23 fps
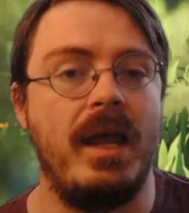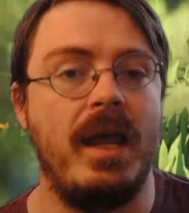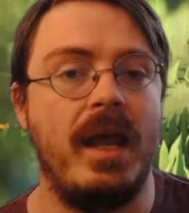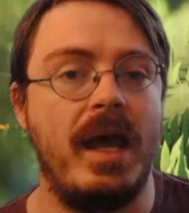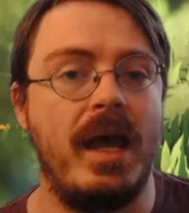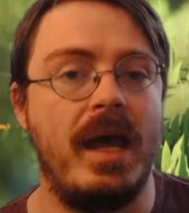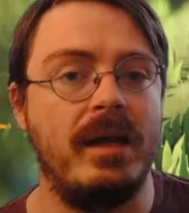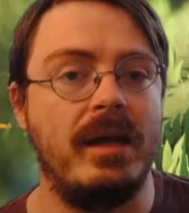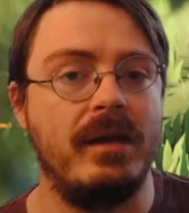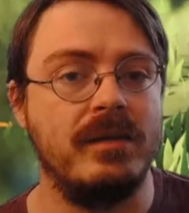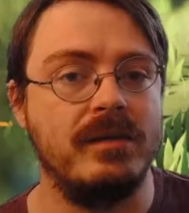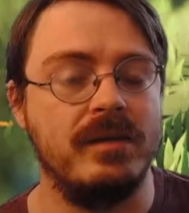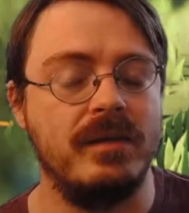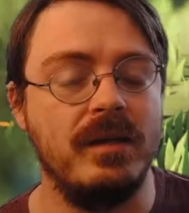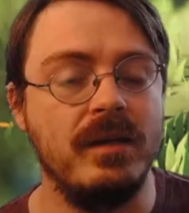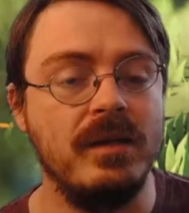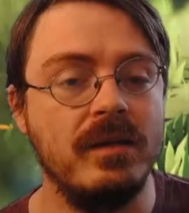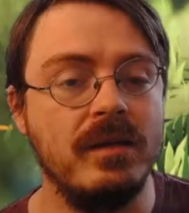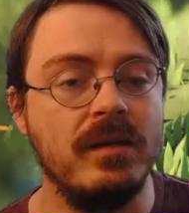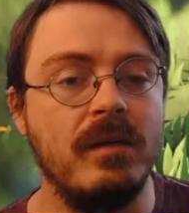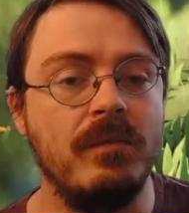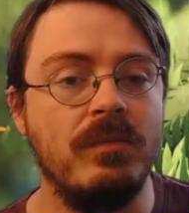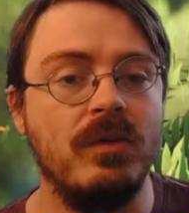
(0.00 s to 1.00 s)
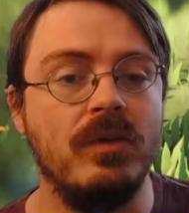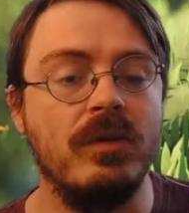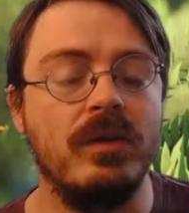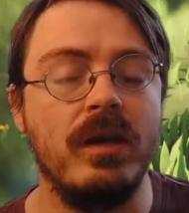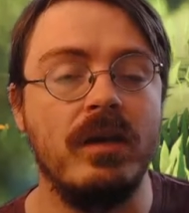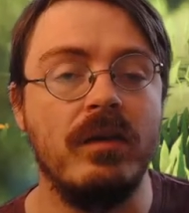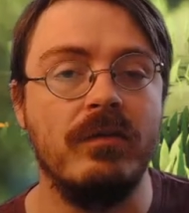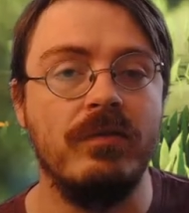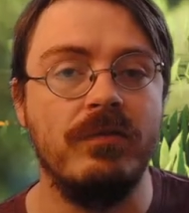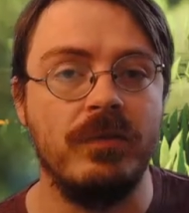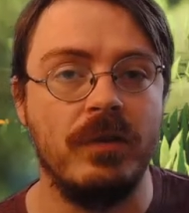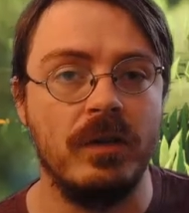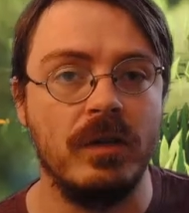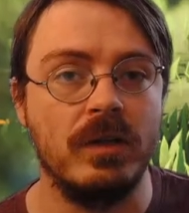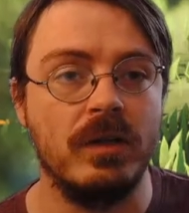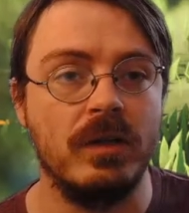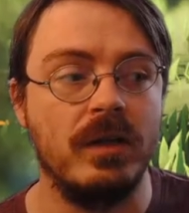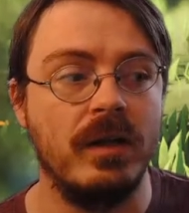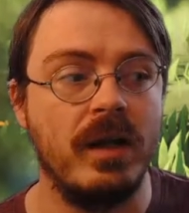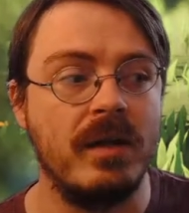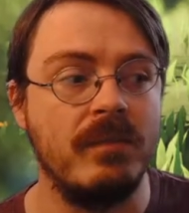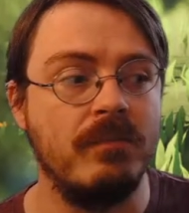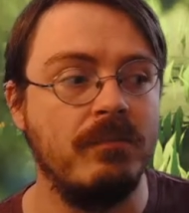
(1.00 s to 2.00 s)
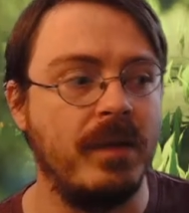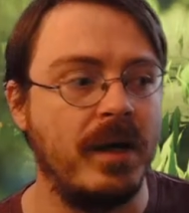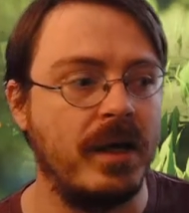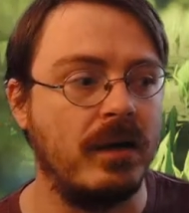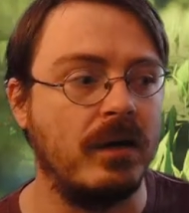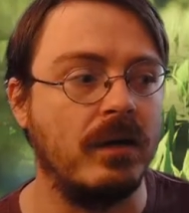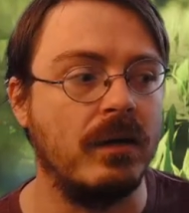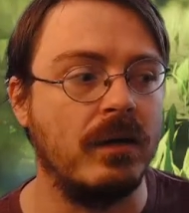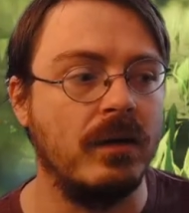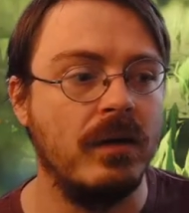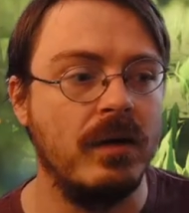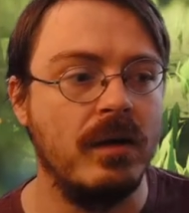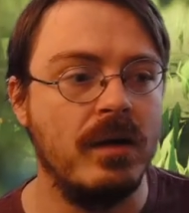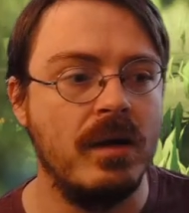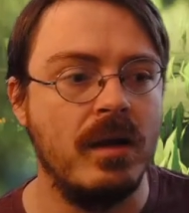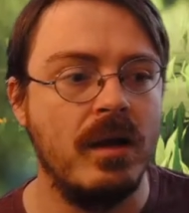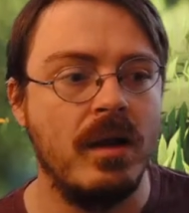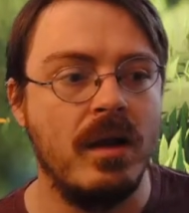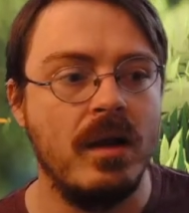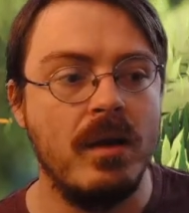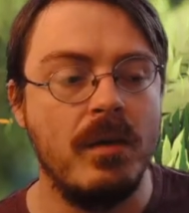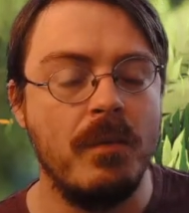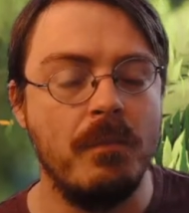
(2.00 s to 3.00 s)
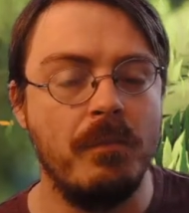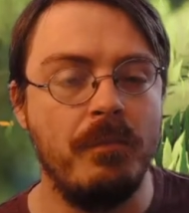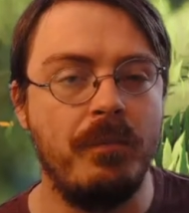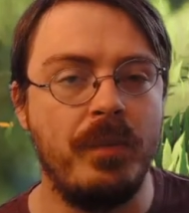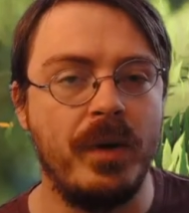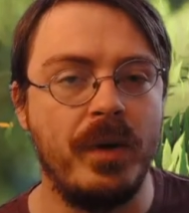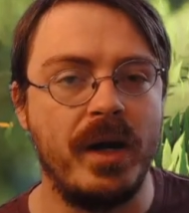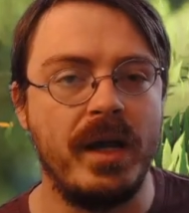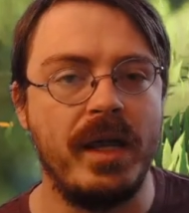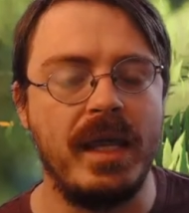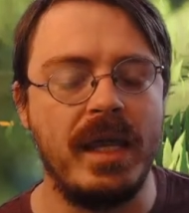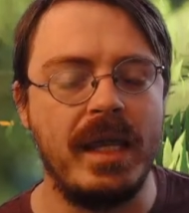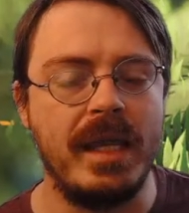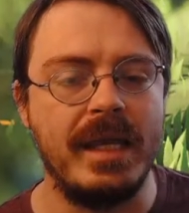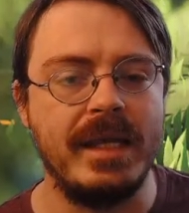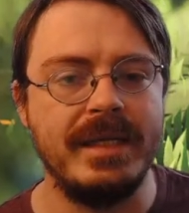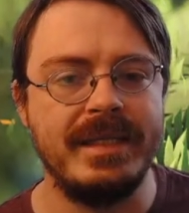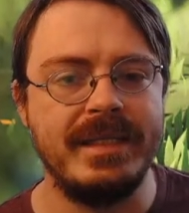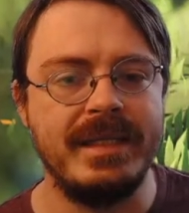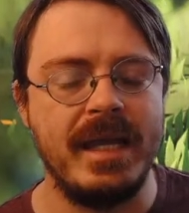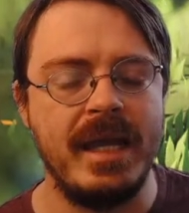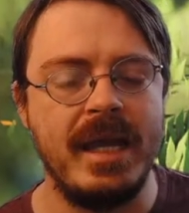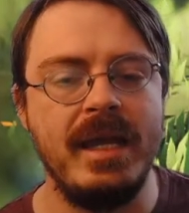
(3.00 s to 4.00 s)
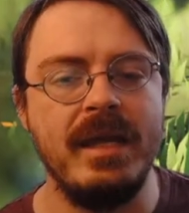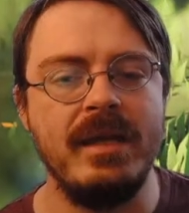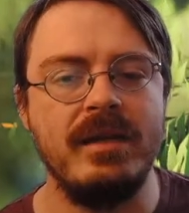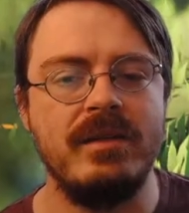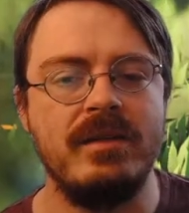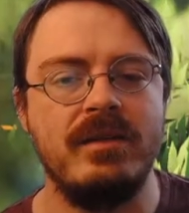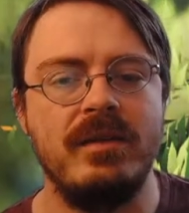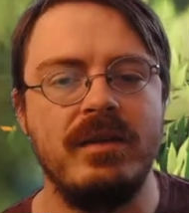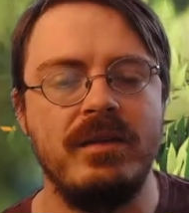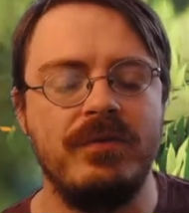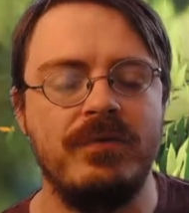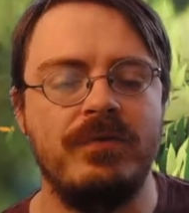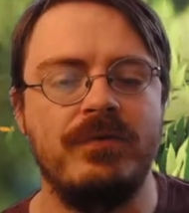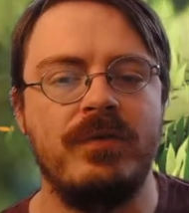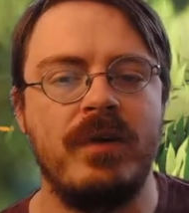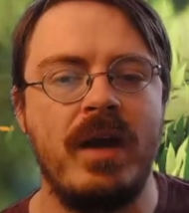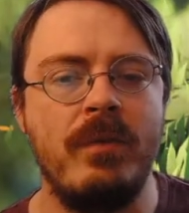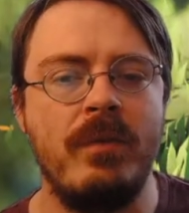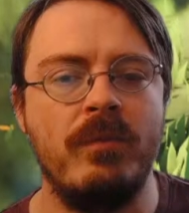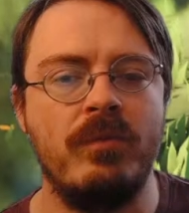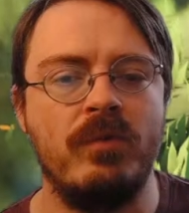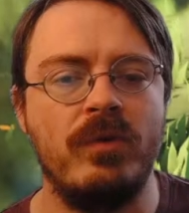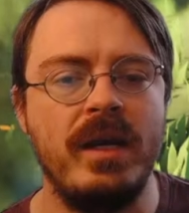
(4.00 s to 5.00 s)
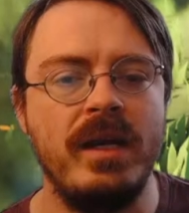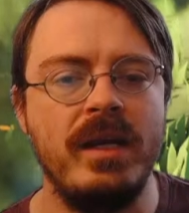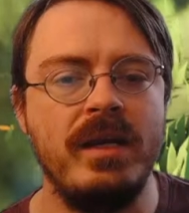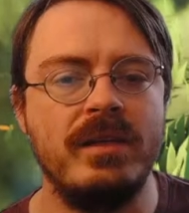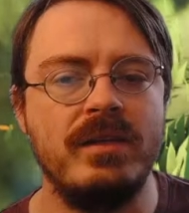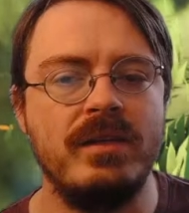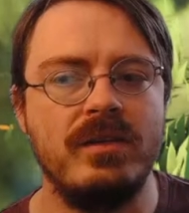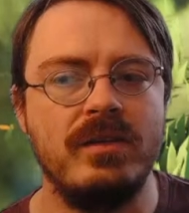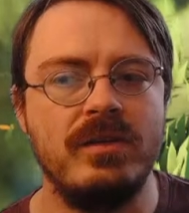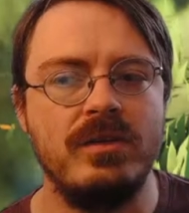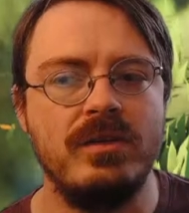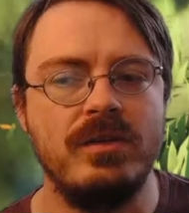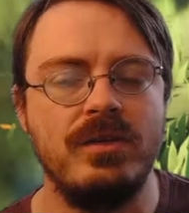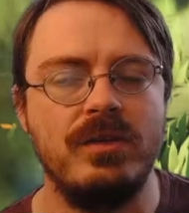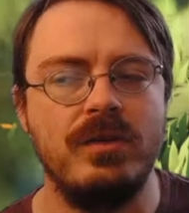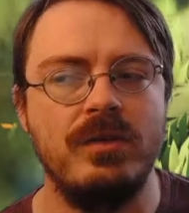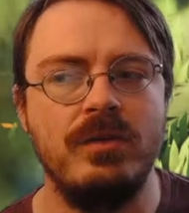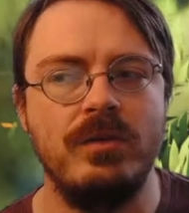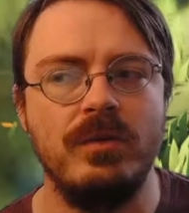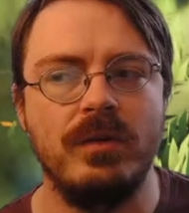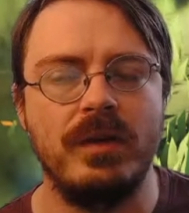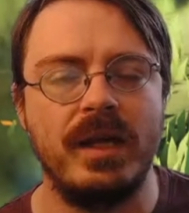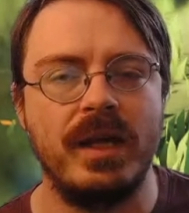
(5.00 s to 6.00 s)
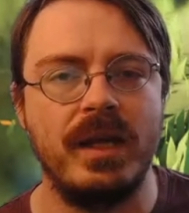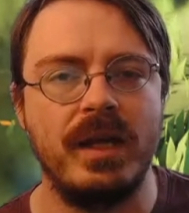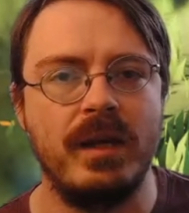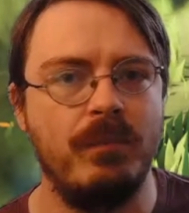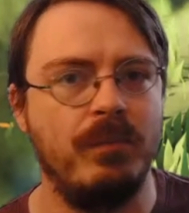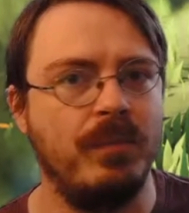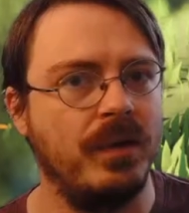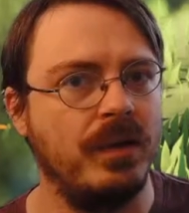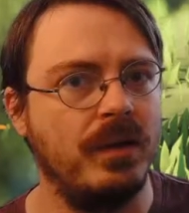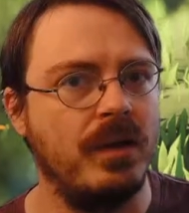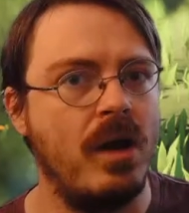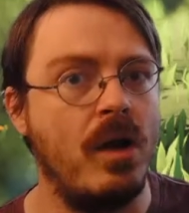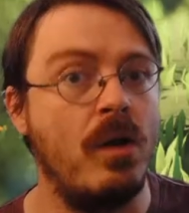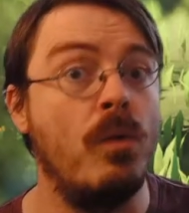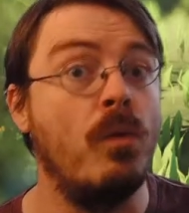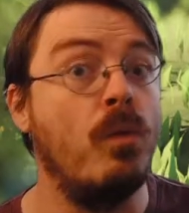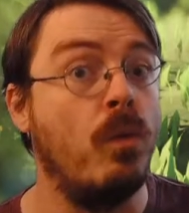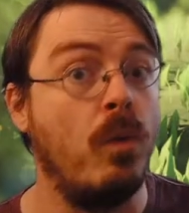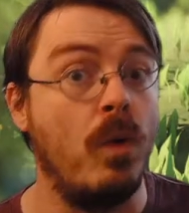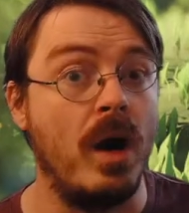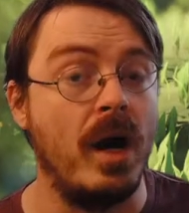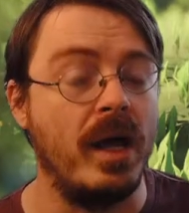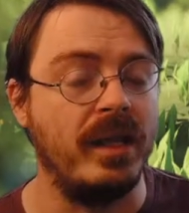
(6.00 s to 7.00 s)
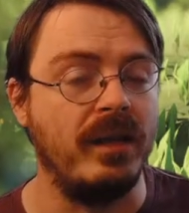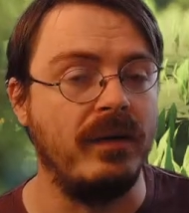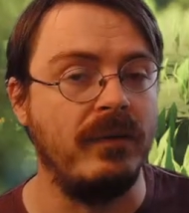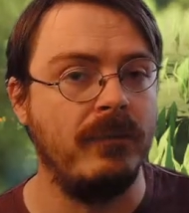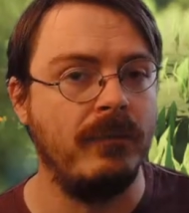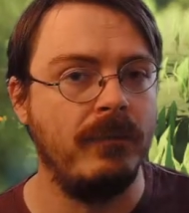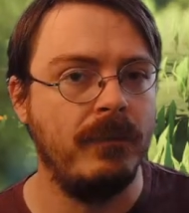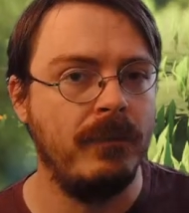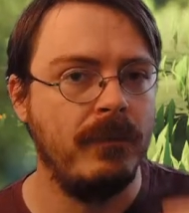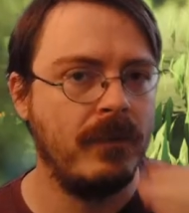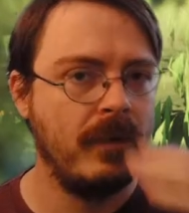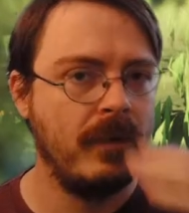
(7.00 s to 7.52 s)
I add, is it ended up looking fuller and better, but it tanked the frame rate to like below 1